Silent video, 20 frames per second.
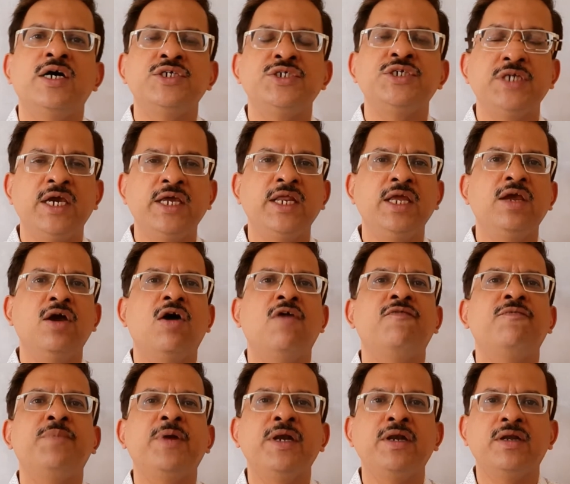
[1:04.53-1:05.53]
sharing of
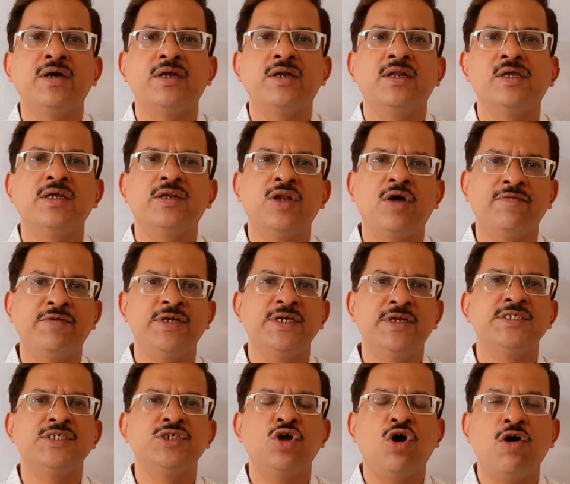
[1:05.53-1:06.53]
printers. Nowadays
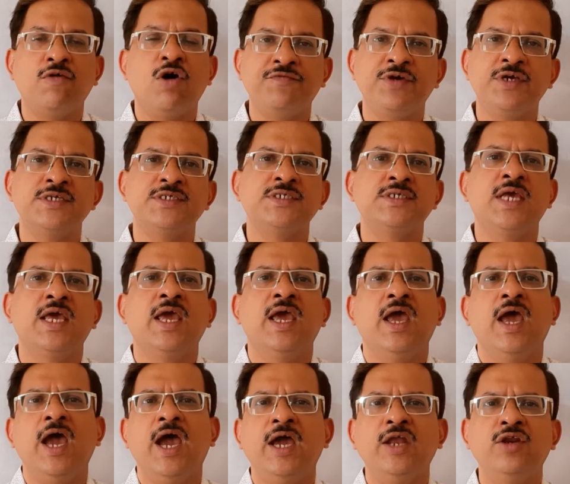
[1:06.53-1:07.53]
in office
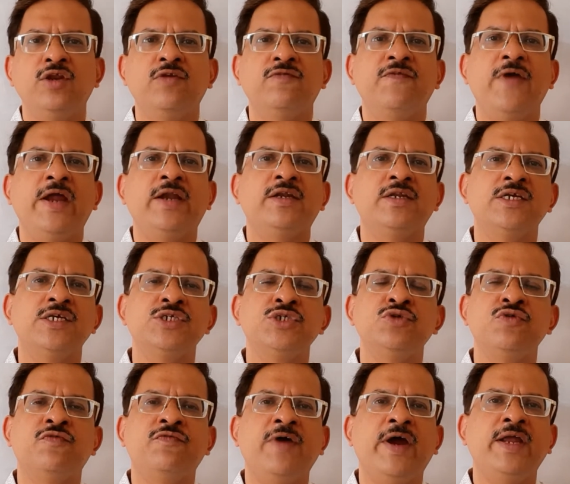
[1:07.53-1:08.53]
and in factories,
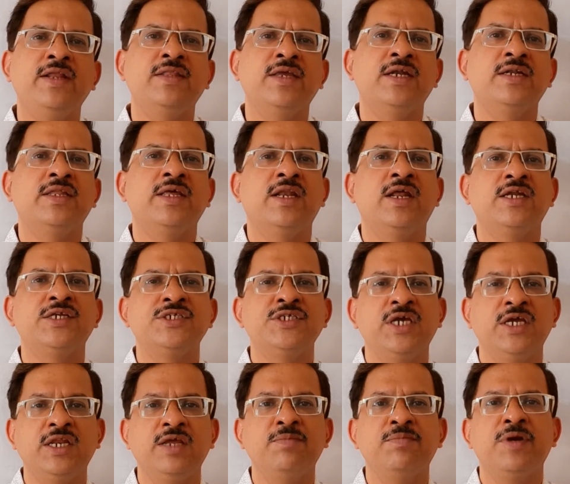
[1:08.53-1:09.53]
you find that there are
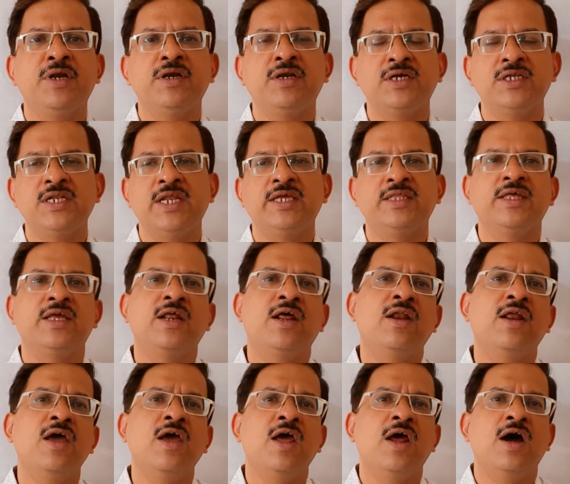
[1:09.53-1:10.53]
sharing printers. Like there
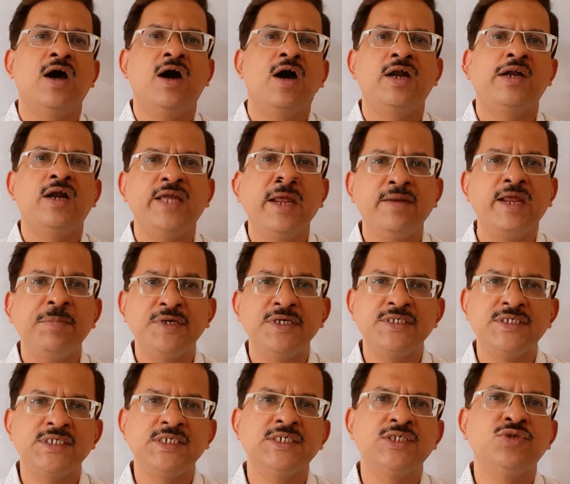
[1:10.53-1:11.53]
are 10
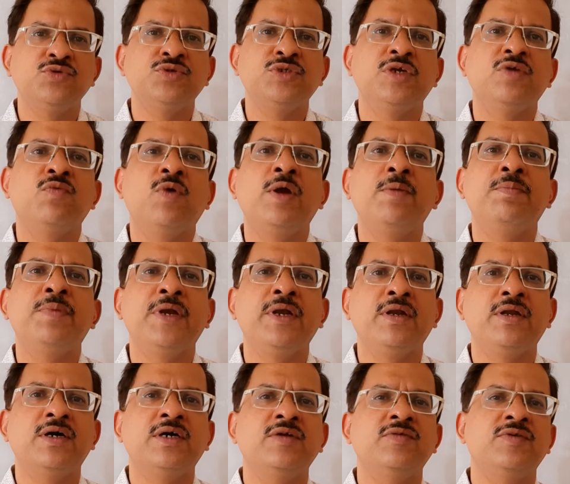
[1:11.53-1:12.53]
PCs using one
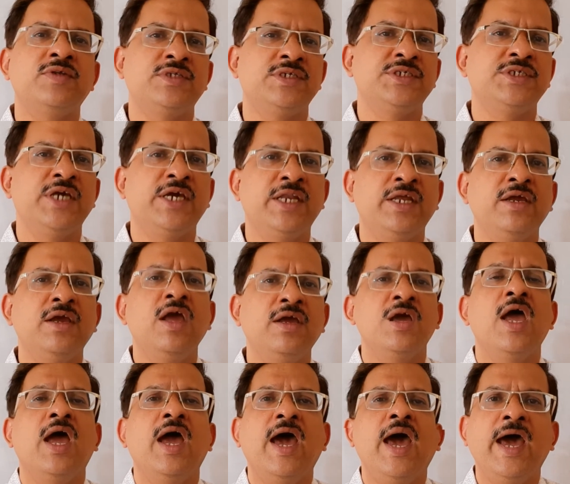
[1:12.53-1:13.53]
printer, which is sharing,
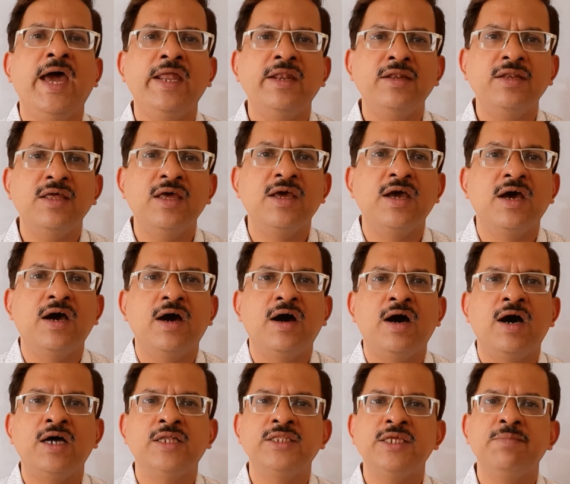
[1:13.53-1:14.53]
and
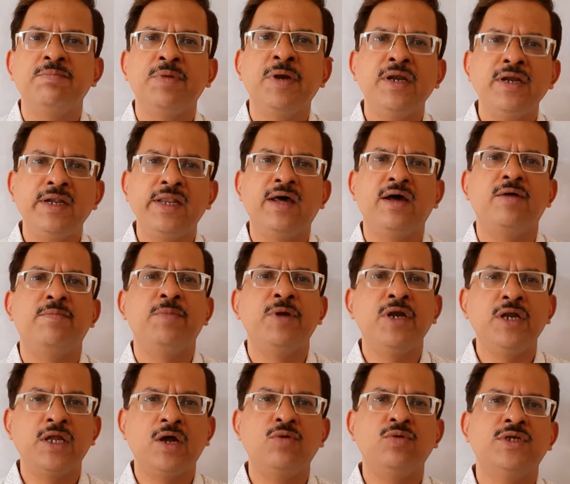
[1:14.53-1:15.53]
the
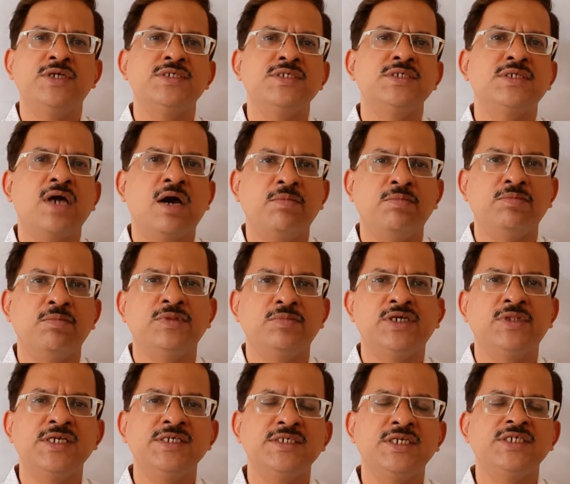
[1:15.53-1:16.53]
printout doesn't come. The
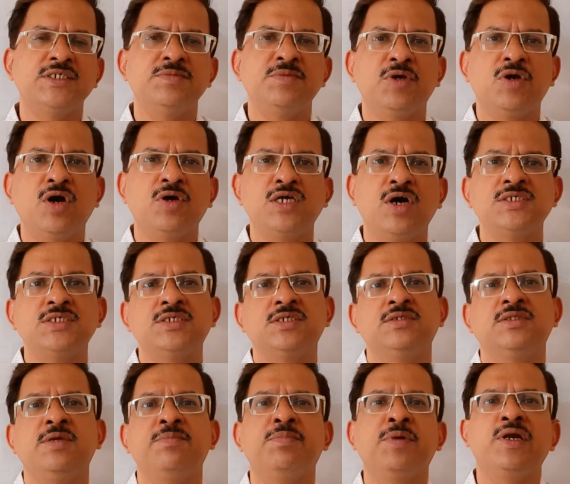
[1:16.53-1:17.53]
reason is because
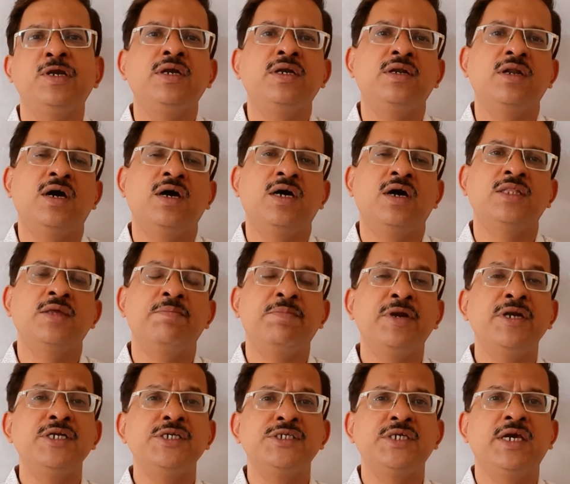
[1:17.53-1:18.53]
the
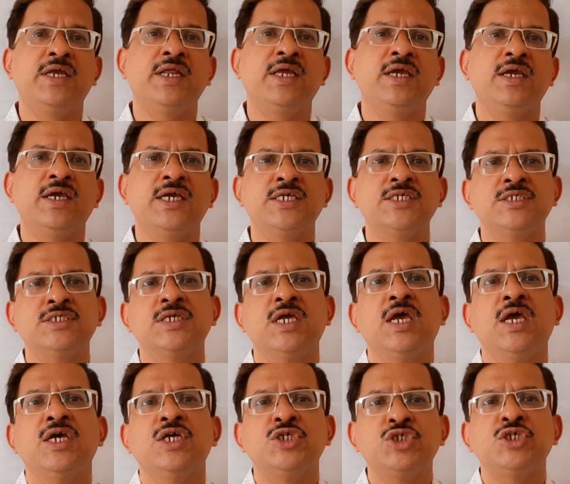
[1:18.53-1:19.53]
print sharing is
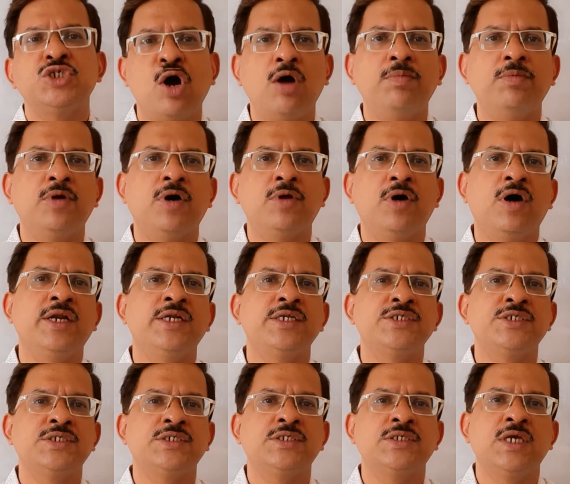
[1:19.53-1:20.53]
stopped or
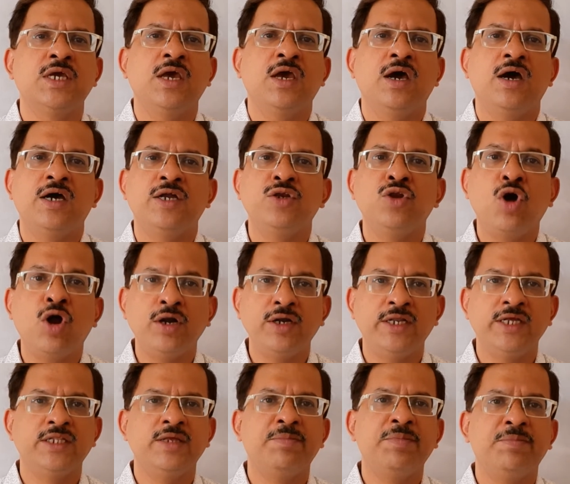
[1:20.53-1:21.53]
it's not
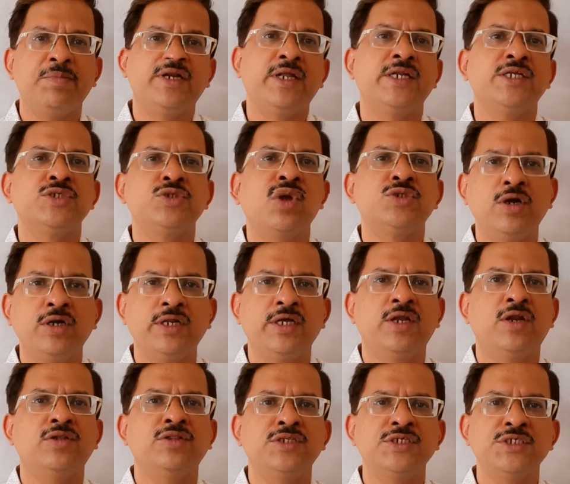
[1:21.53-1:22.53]
there. The printer is not there
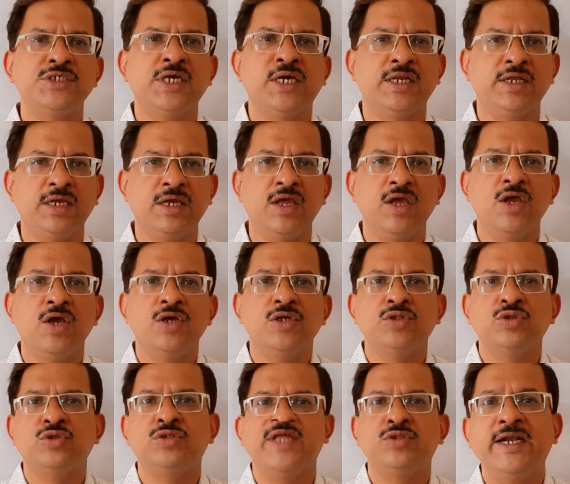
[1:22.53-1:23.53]
on the sharing.
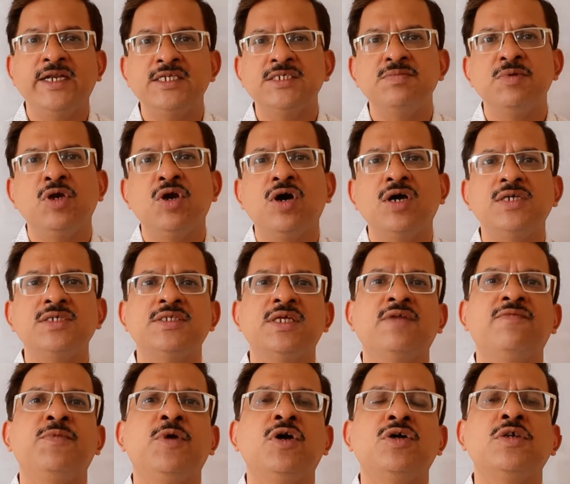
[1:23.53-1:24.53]
That is because of
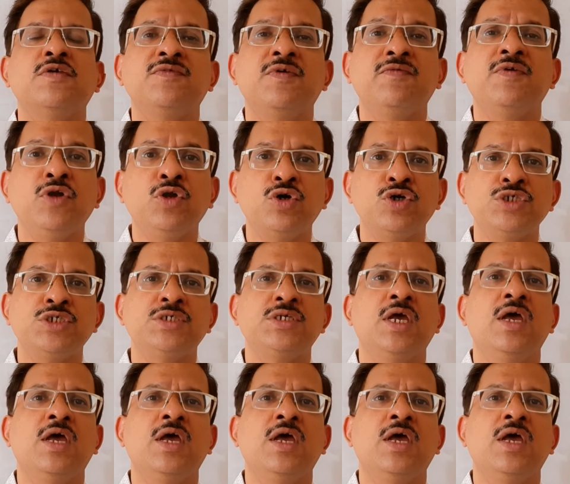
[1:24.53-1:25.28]
the Windows